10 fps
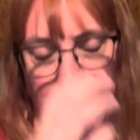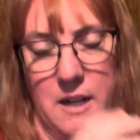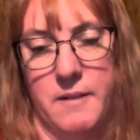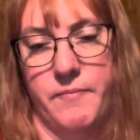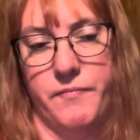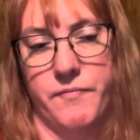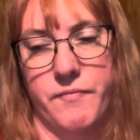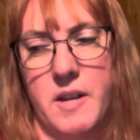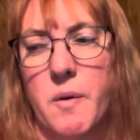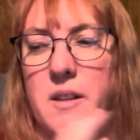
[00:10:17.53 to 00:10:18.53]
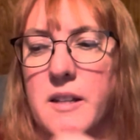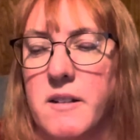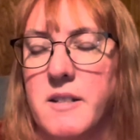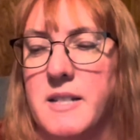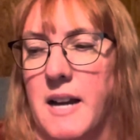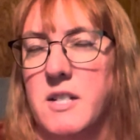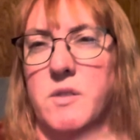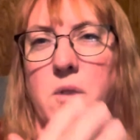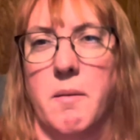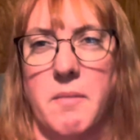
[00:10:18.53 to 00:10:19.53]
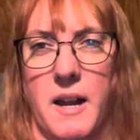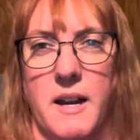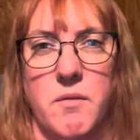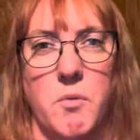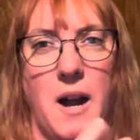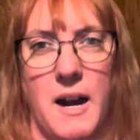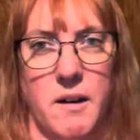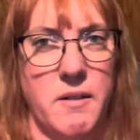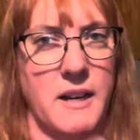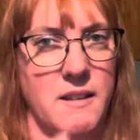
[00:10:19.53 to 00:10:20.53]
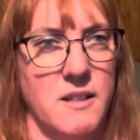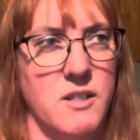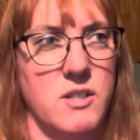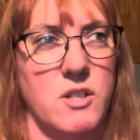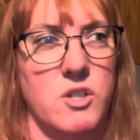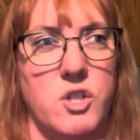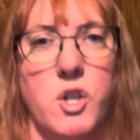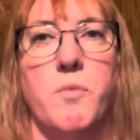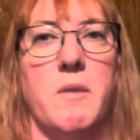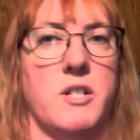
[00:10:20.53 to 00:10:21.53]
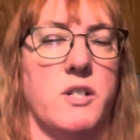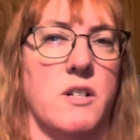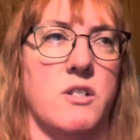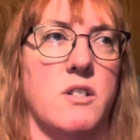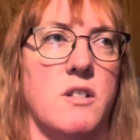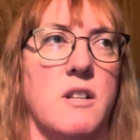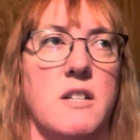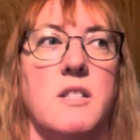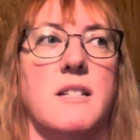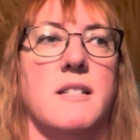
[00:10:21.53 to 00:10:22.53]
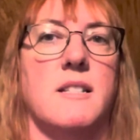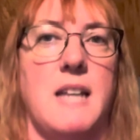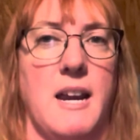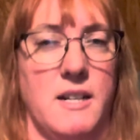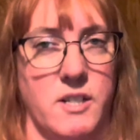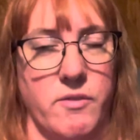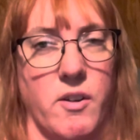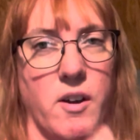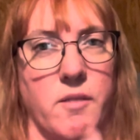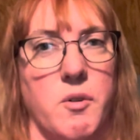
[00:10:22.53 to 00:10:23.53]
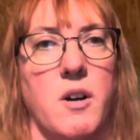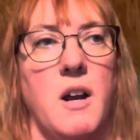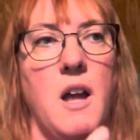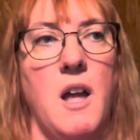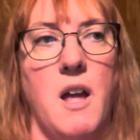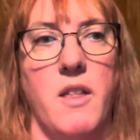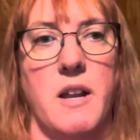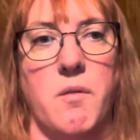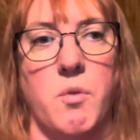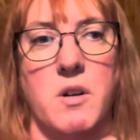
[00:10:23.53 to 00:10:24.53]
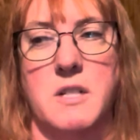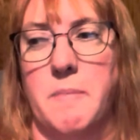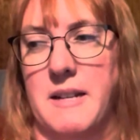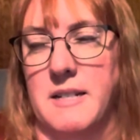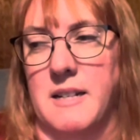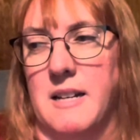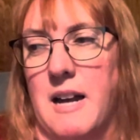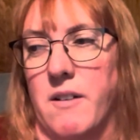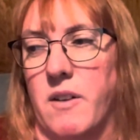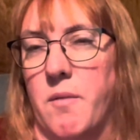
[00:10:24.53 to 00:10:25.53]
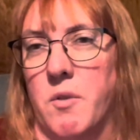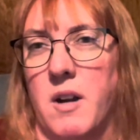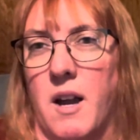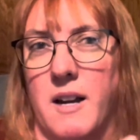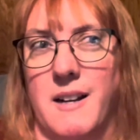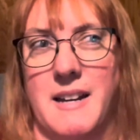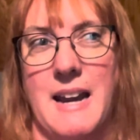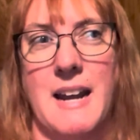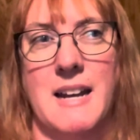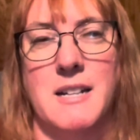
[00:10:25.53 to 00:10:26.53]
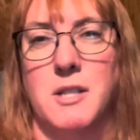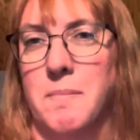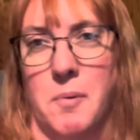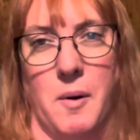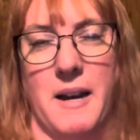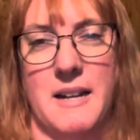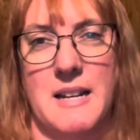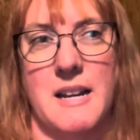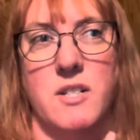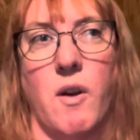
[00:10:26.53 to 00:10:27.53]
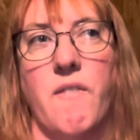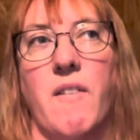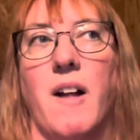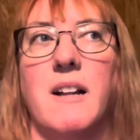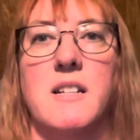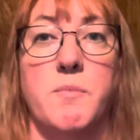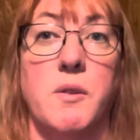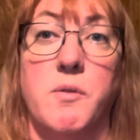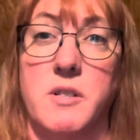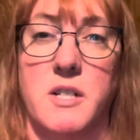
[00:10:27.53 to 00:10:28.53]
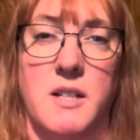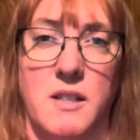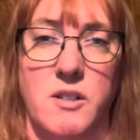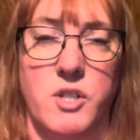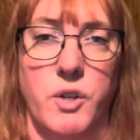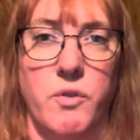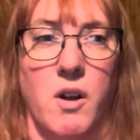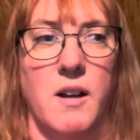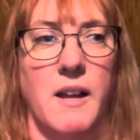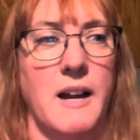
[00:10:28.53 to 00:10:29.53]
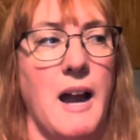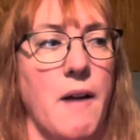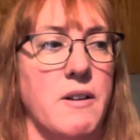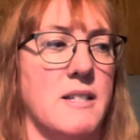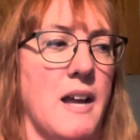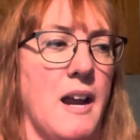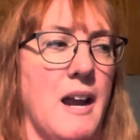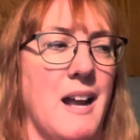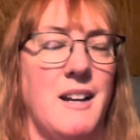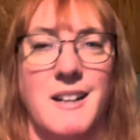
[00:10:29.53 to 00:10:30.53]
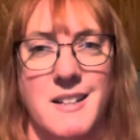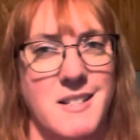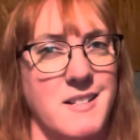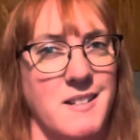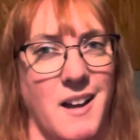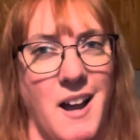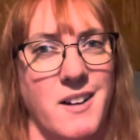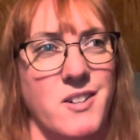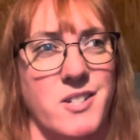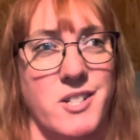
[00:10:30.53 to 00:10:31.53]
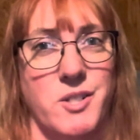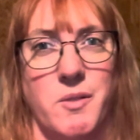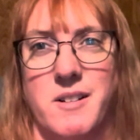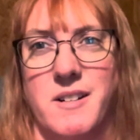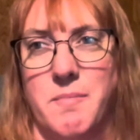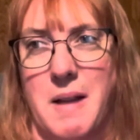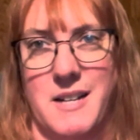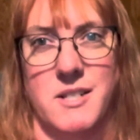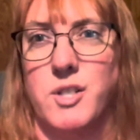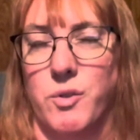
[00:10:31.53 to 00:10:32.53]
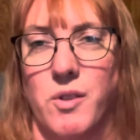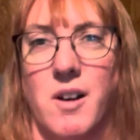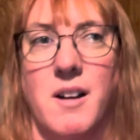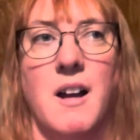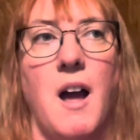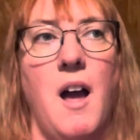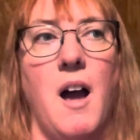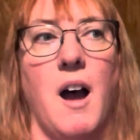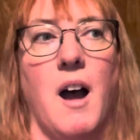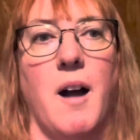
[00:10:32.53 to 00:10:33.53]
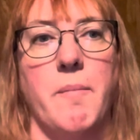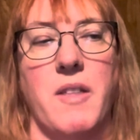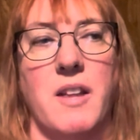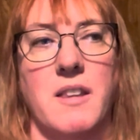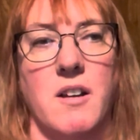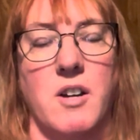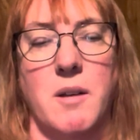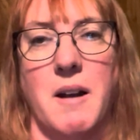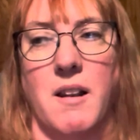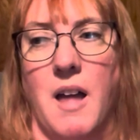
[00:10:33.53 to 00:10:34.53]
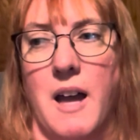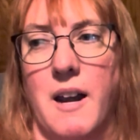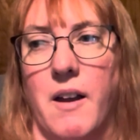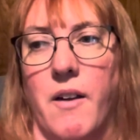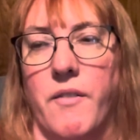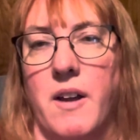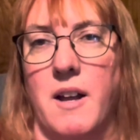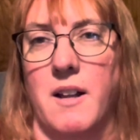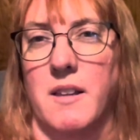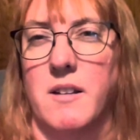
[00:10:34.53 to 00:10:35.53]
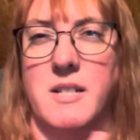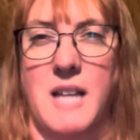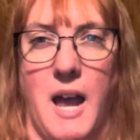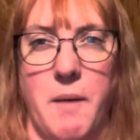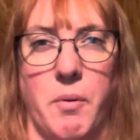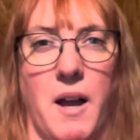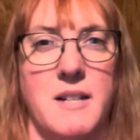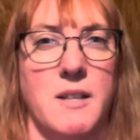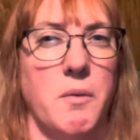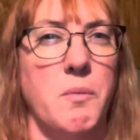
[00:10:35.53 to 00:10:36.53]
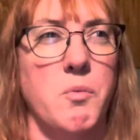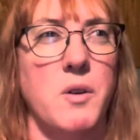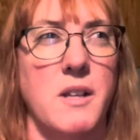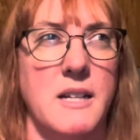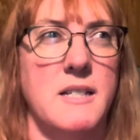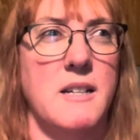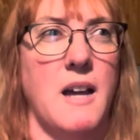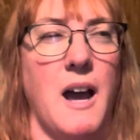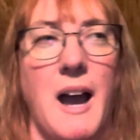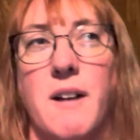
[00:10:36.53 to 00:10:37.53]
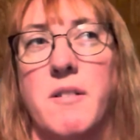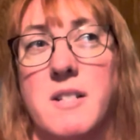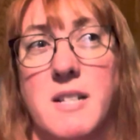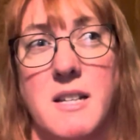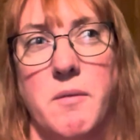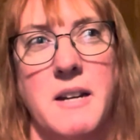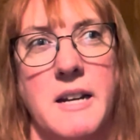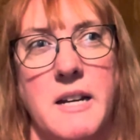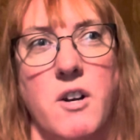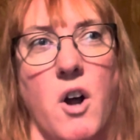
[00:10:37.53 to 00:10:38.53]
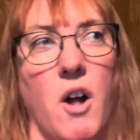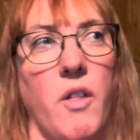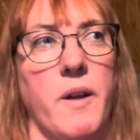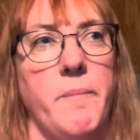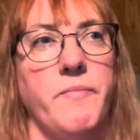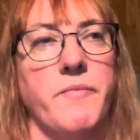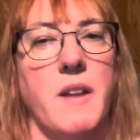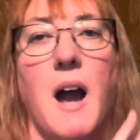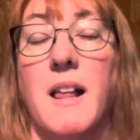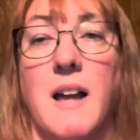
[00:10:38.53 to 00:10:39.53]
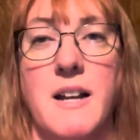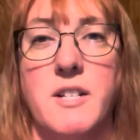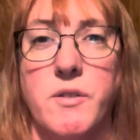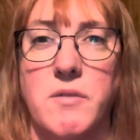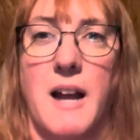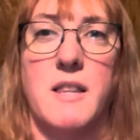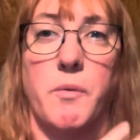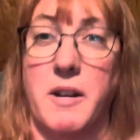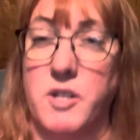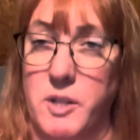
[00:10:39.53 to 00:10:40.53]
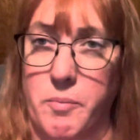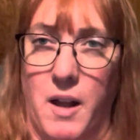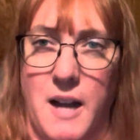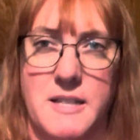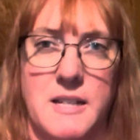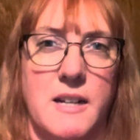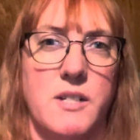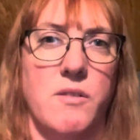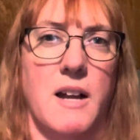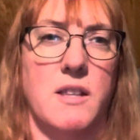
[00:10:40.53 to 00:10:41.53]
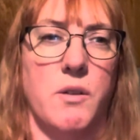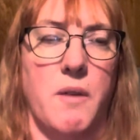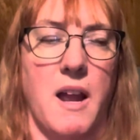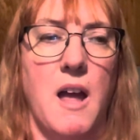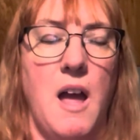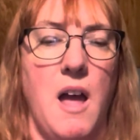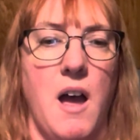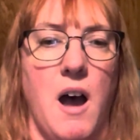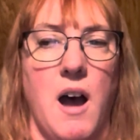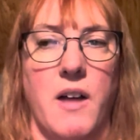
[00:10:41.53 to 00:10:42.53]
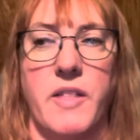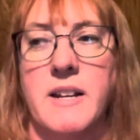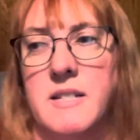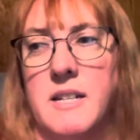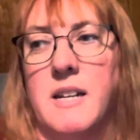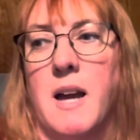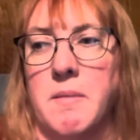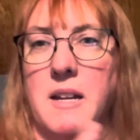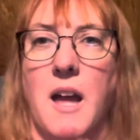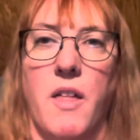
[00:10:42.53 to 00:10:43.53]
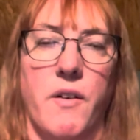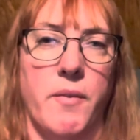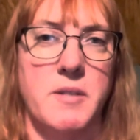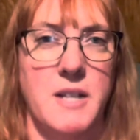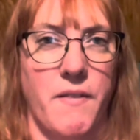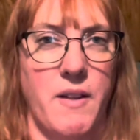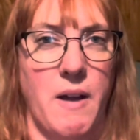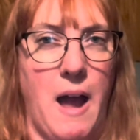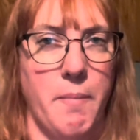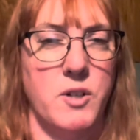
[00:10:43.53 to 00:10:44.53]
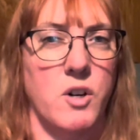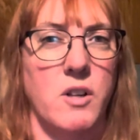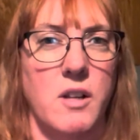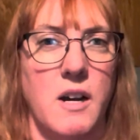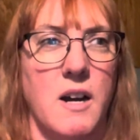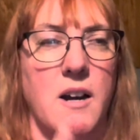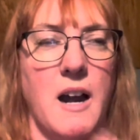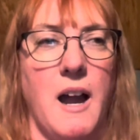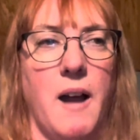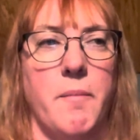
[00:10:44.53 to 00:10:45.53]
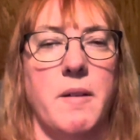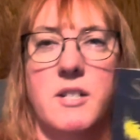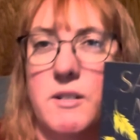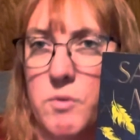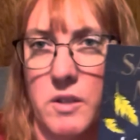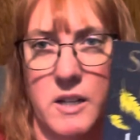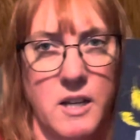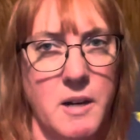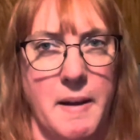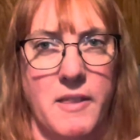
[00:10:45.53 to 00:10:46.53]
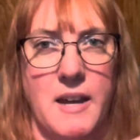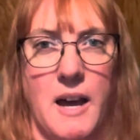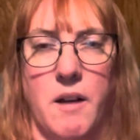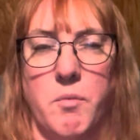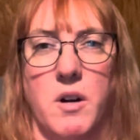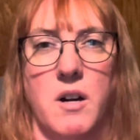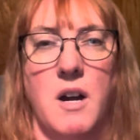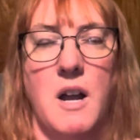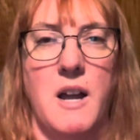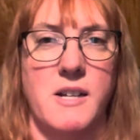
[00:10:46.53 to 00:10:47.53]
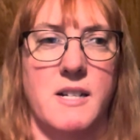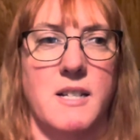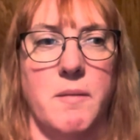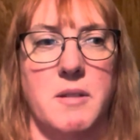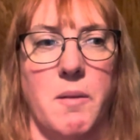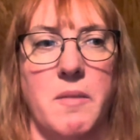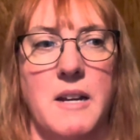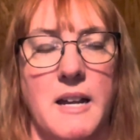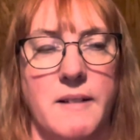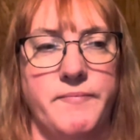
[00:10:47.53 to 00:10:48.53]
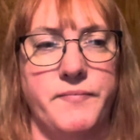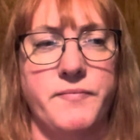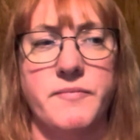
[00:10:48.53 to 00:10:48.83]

um, there were little sections where I'm like, why are we, there's, there's too much, there's, this is taking too long. We're, we're spacing it out and we're not getting to the point. And so I felt like this book was just a little too long. Like I would say at least 100 to 200 pages too long. Um, I think there could have been a lot of little side plots that we really, I don't see that we needed all of them. I, I do like the way she plots and I do like the way uh, things did come together from stuff that happened earlier. Um, she's really good about that where she slipped something in